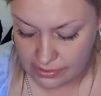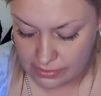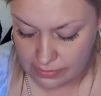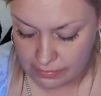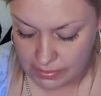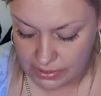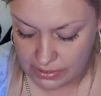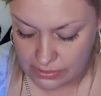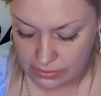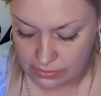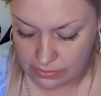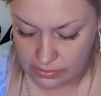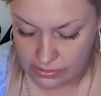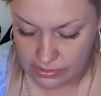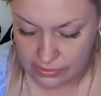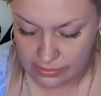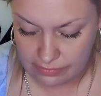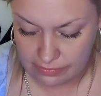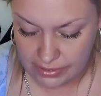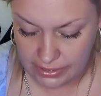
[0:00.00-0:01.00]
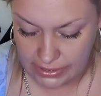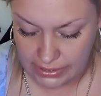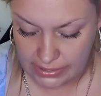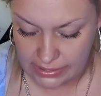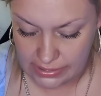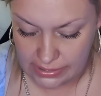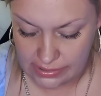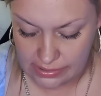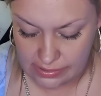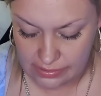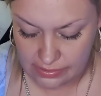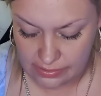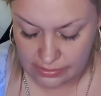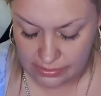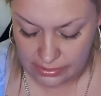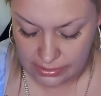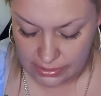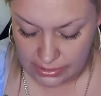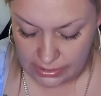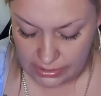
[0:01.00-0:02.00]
on their pentacles, on their finances or